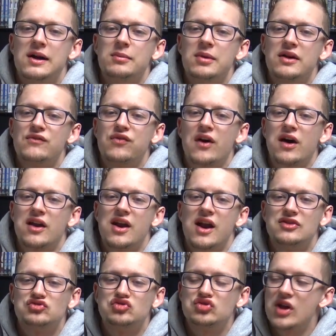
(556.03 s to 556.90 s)
I'm, like, fucking
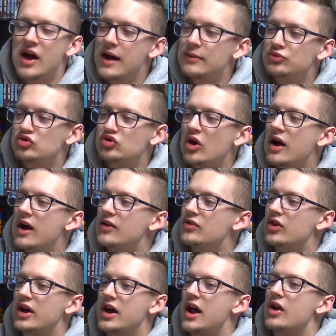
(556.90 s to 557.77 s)
on Snapchat,
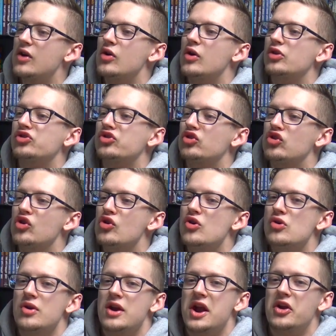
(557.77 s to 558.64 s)
and, like, I don't know what to
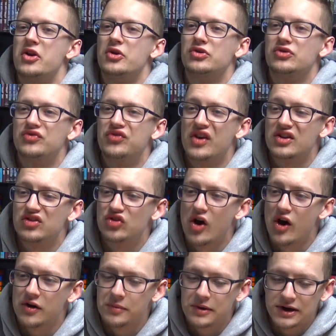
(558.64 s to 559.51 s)
do, and I don't know what to fucking
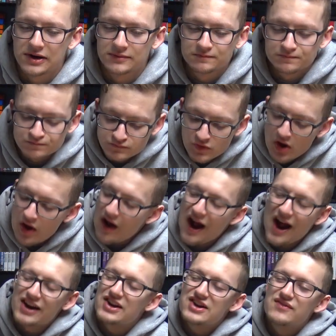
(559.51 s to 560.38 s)
talk about.
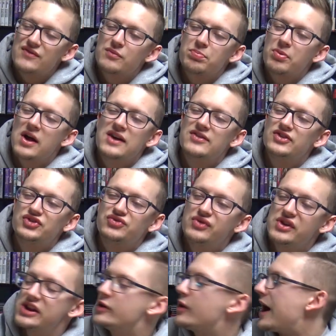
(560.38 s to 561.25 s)
I didn't even plan this
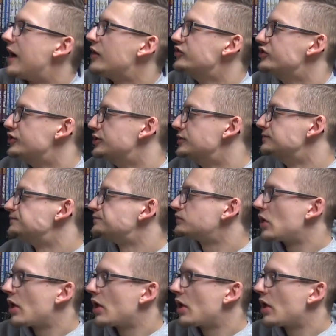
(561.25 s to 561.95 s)
video out, dude.